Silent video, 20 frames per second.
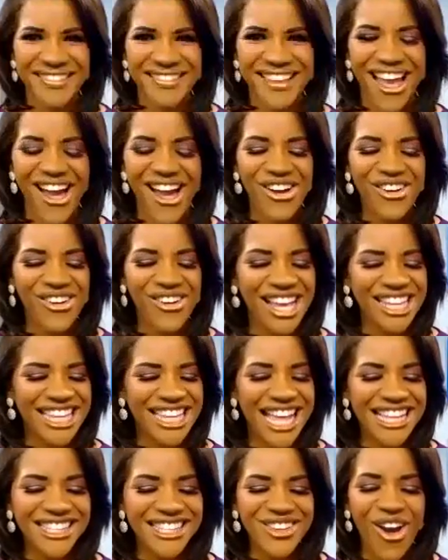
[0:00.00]
All right,
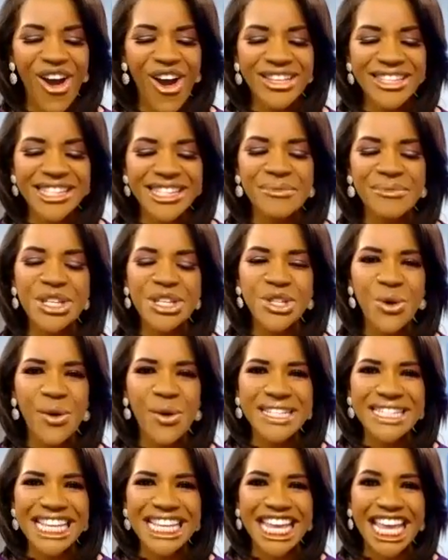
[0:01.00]
that's awesome. And
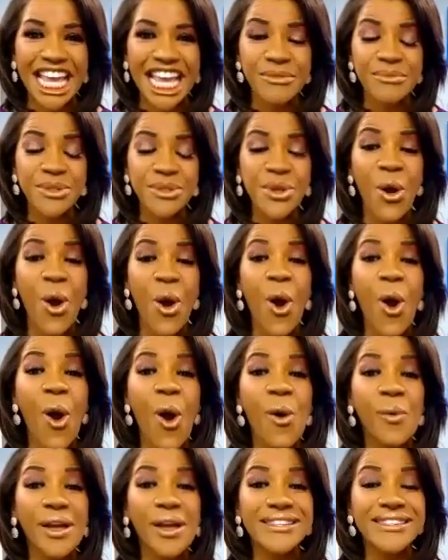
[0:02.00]
toys and games,
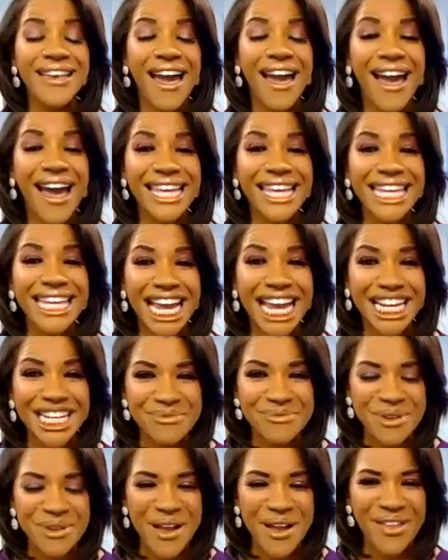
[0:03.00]
always a hot
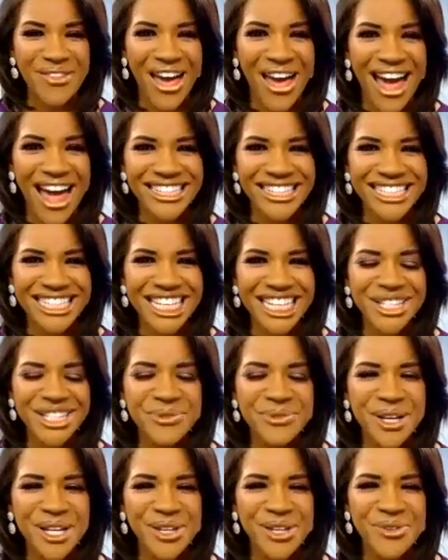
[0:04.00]
item around the holidays.
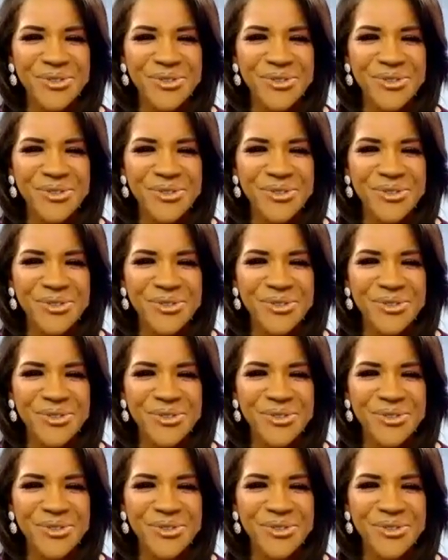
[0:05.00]
What do you